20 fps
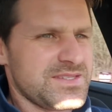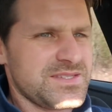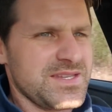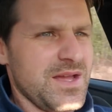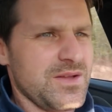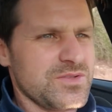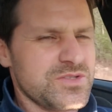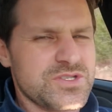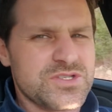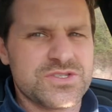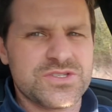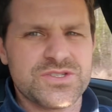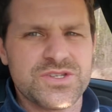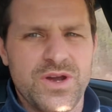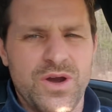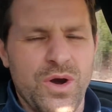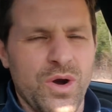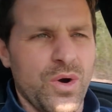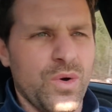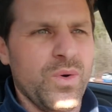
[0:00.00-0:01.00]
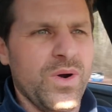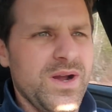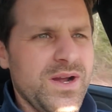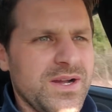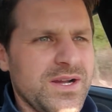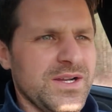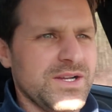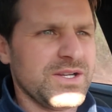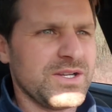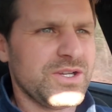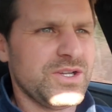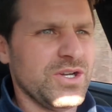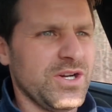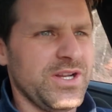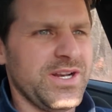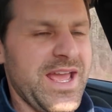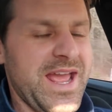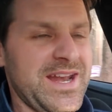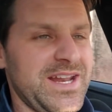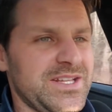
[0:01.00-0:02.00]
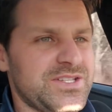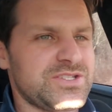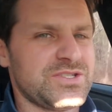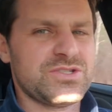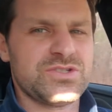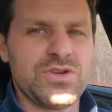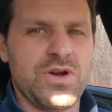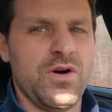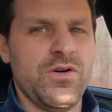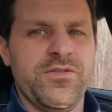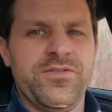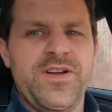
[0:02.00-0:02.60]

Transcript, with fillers: sounds so good and it's so